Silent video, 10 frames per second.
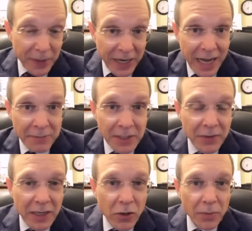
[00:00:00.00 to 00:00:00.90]
perhaps
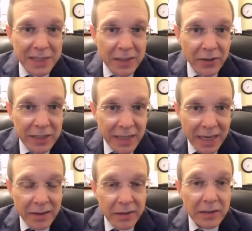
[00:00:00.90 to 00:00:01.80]
even a cometary
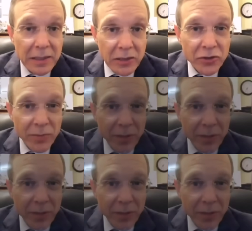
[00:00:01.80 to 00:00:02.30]
tail that is extremely